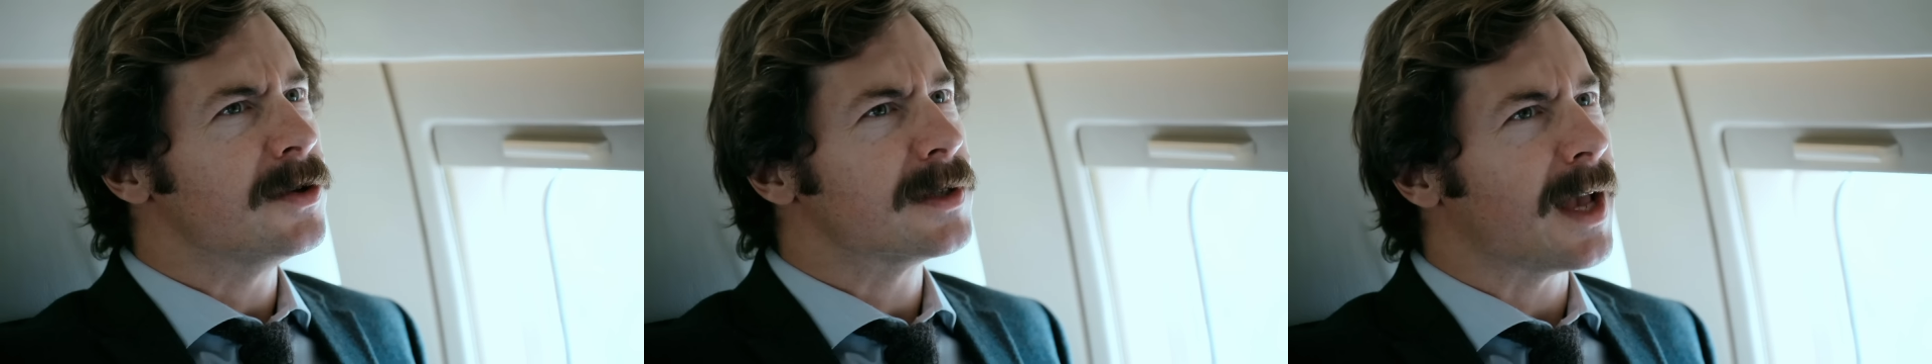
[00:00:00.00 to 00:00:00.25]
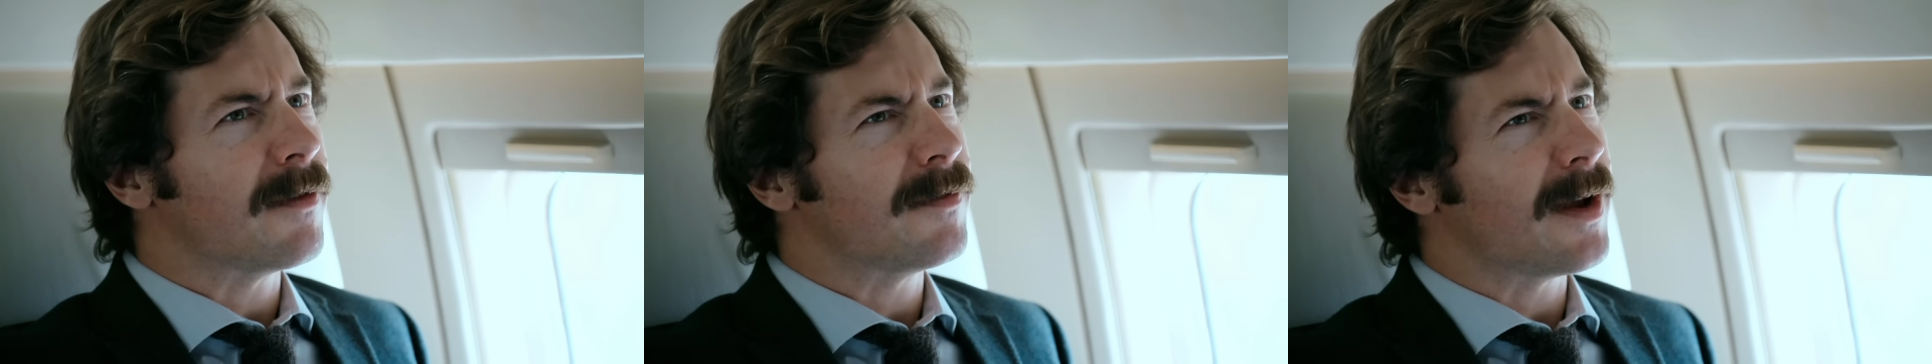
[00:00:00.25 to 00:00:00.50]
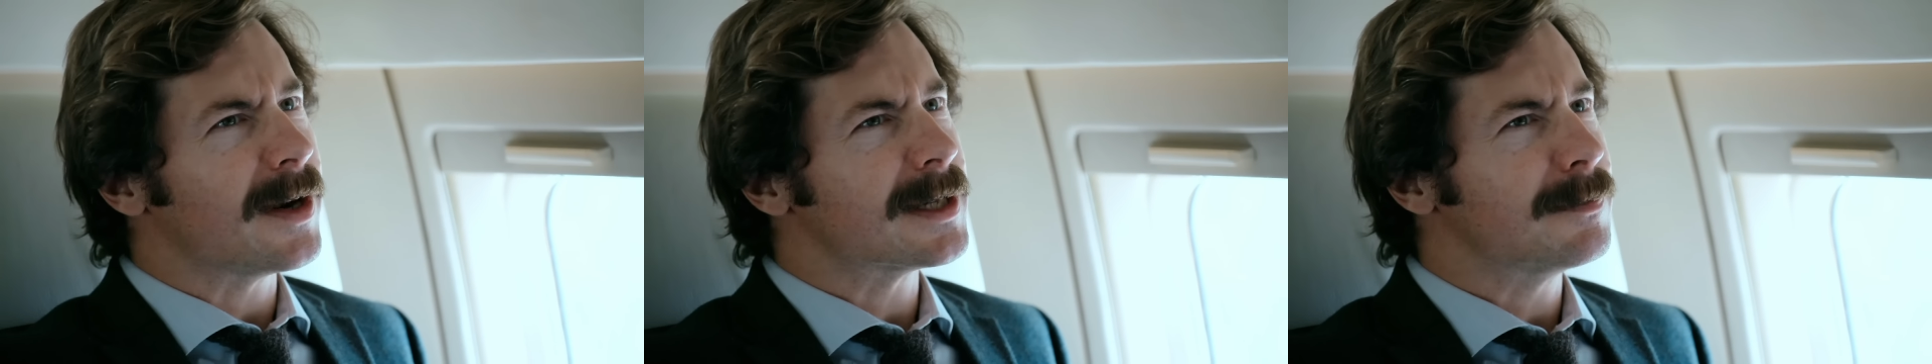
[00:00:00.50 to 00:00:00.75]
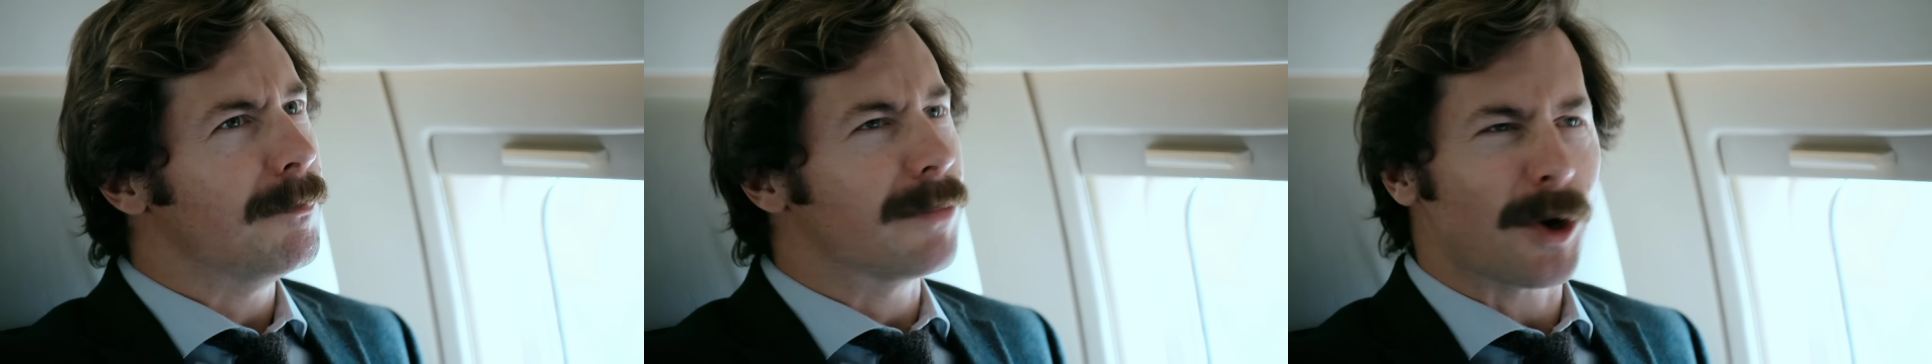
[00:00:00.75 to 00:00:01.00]
he used to have
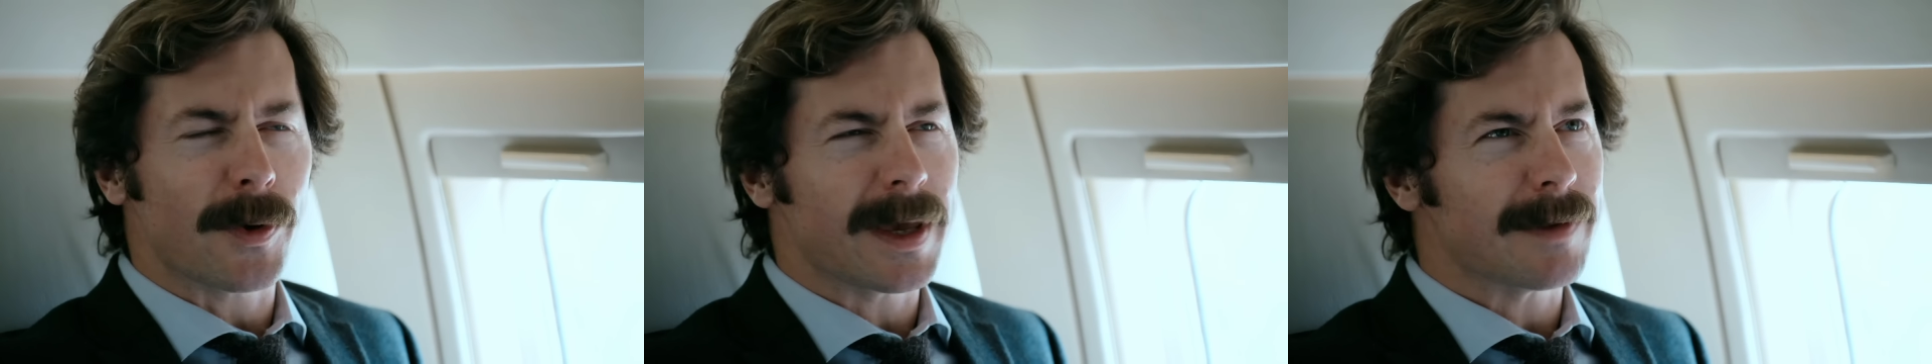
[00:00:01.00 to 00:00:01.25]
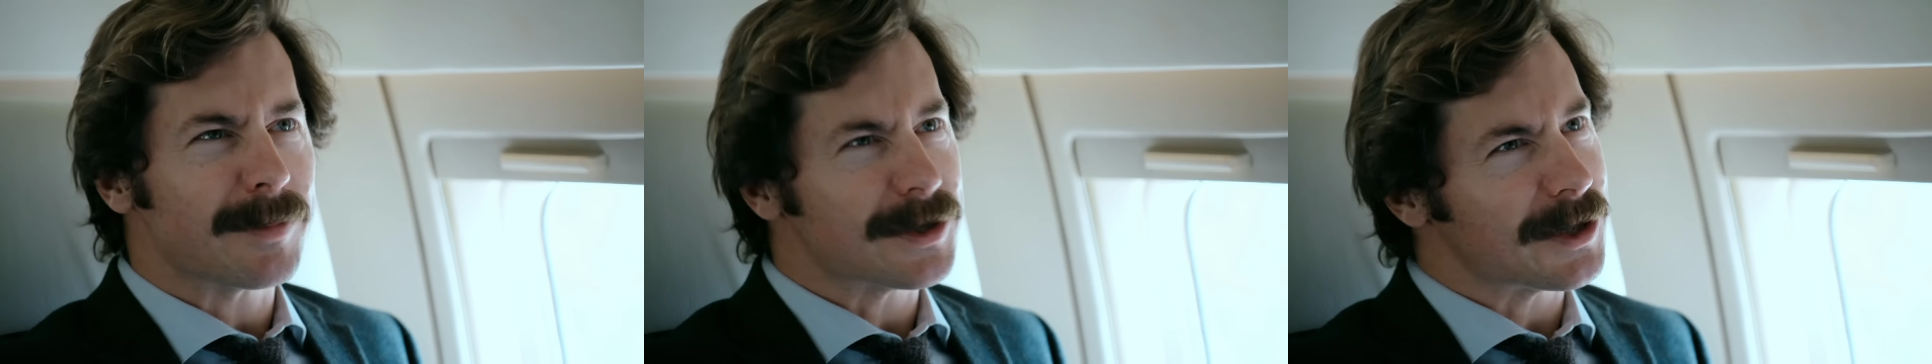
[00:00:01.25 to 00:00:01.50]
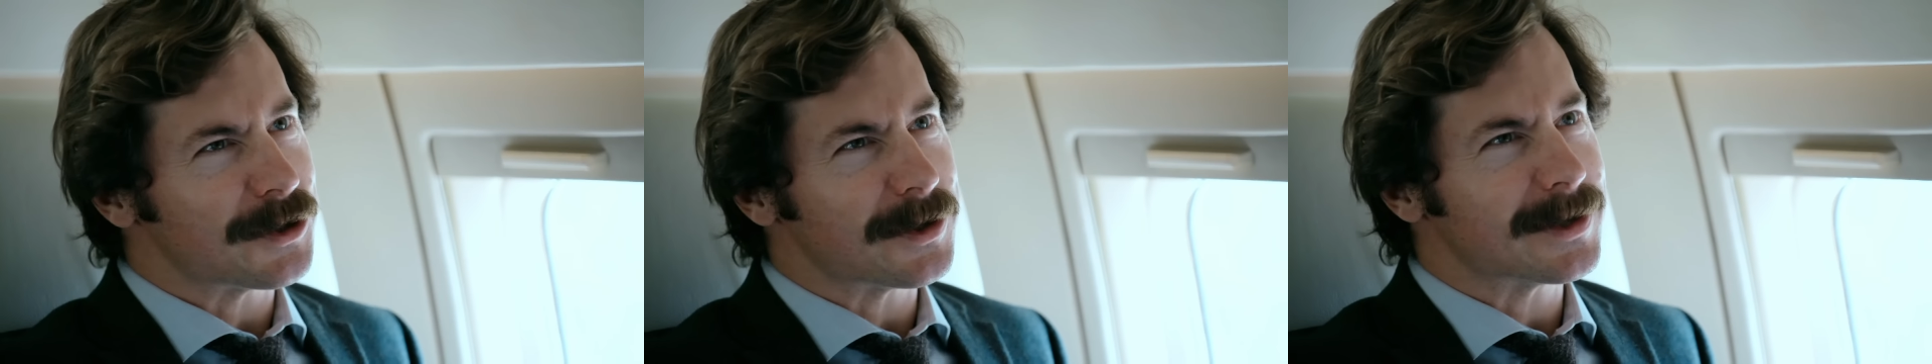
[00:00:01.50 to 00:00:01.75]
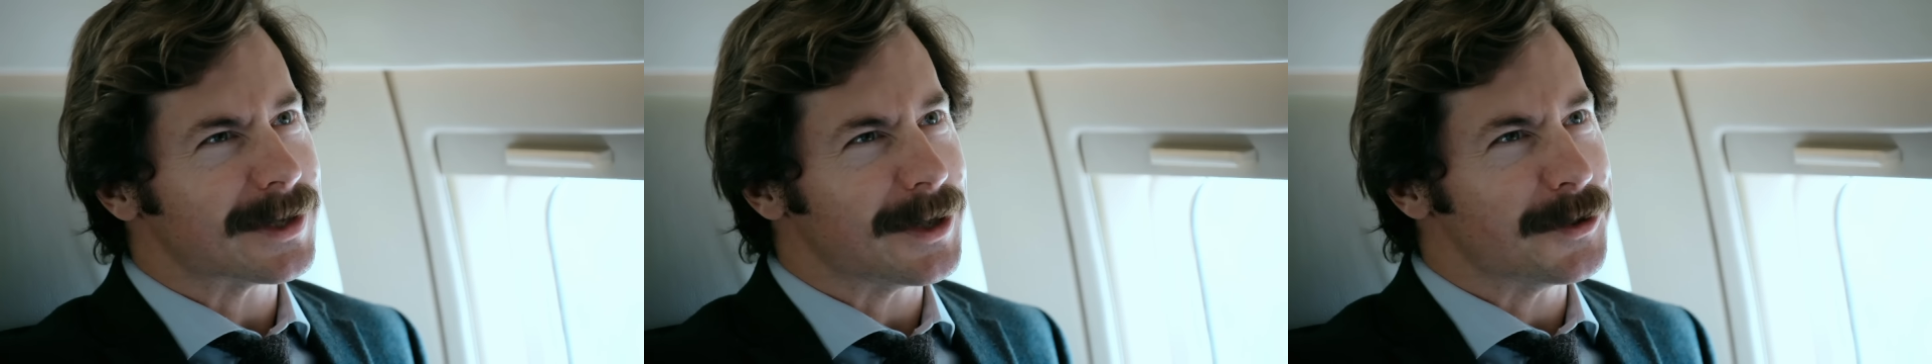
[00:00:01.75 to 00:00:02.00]
various brewing
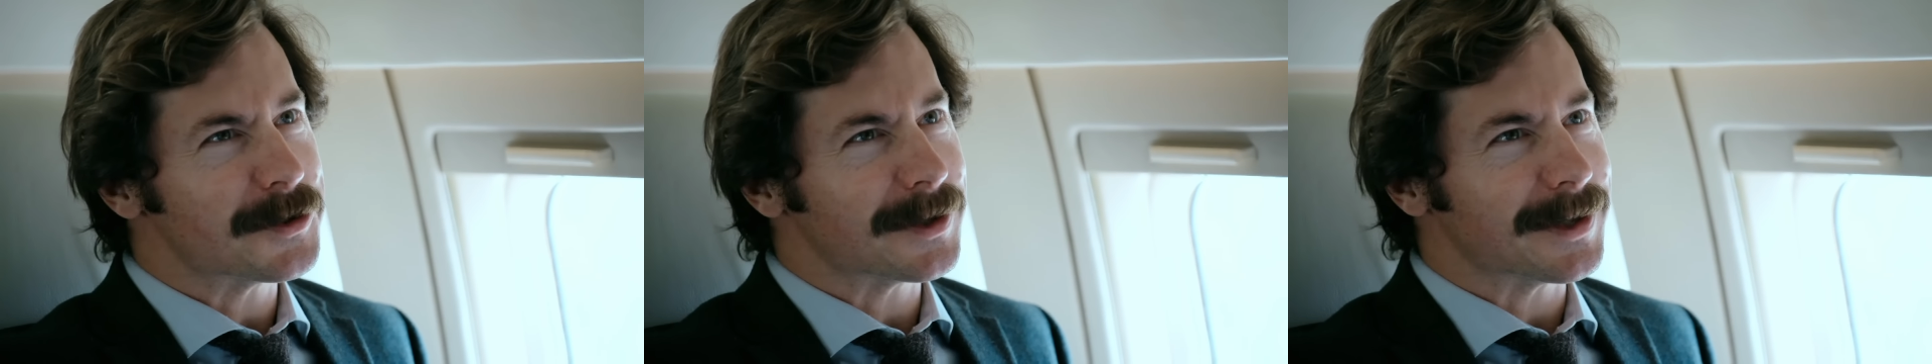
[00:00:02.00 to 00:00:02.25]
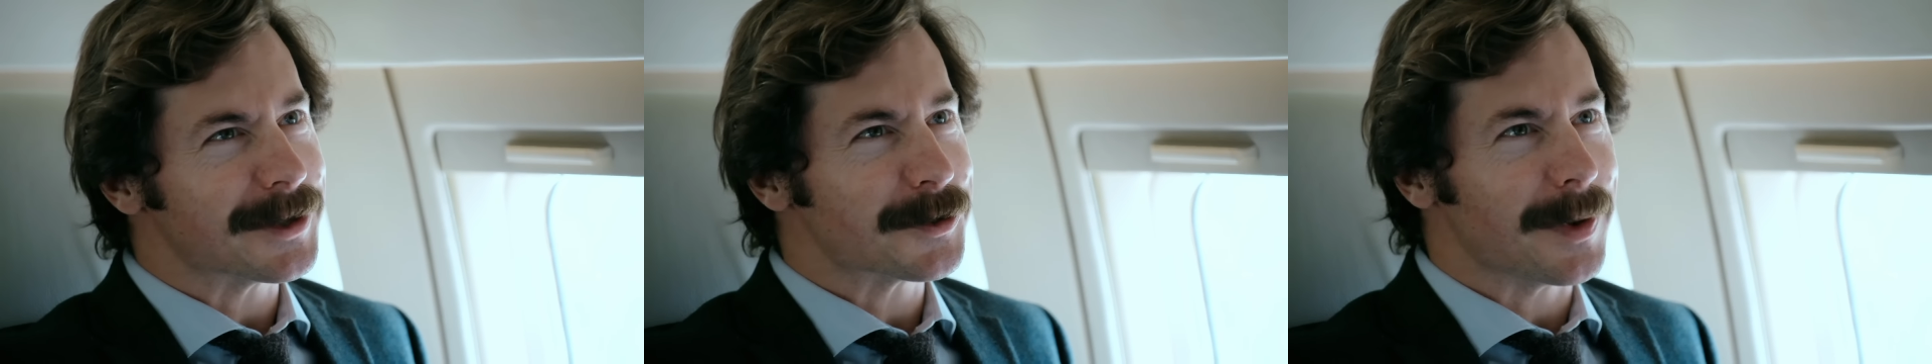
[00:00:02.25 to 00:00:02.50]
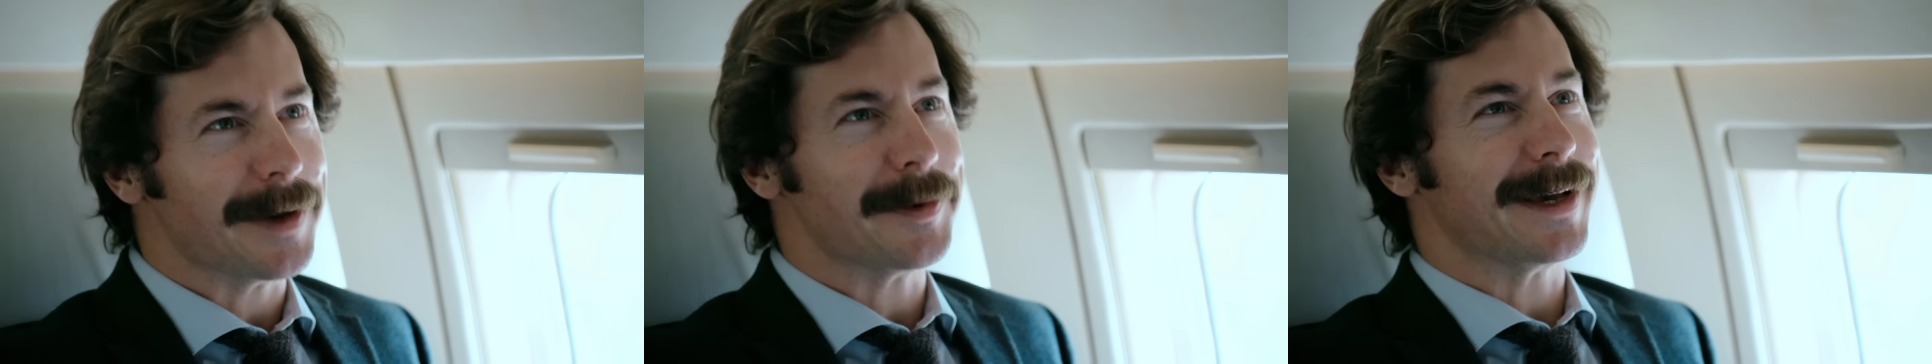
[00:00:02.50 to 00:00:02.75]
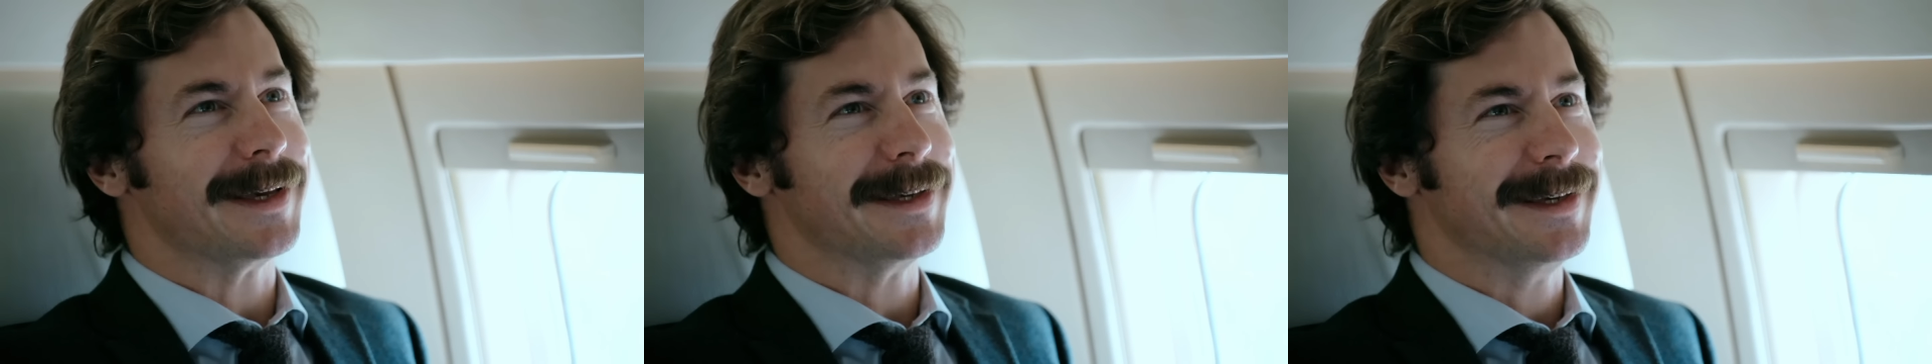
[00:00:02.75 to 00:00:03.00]
positions he used to swear
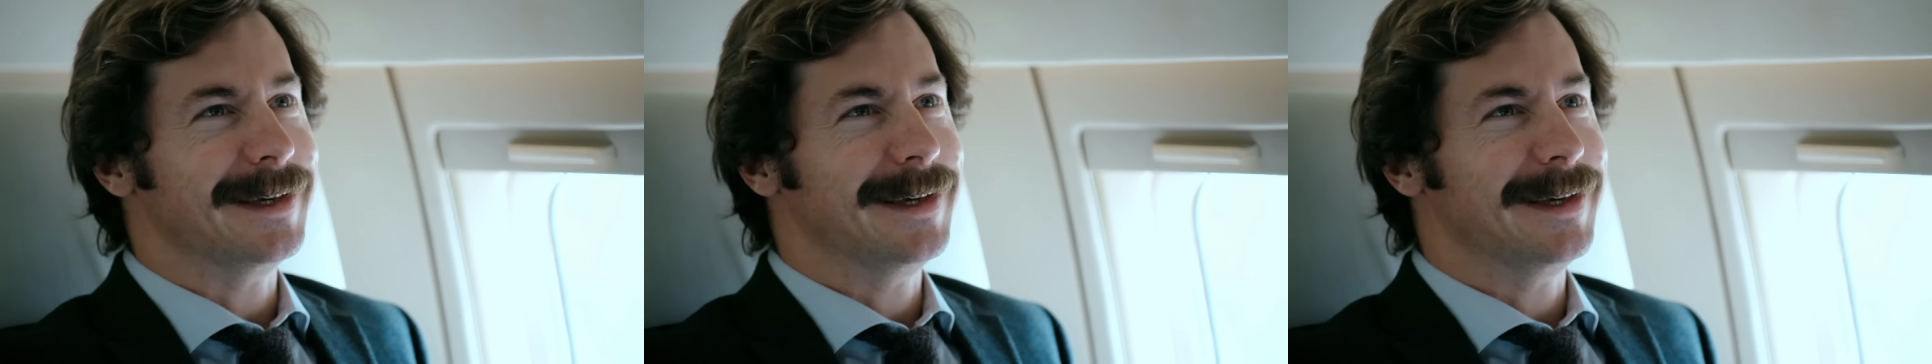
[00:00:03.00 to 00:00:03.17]
by.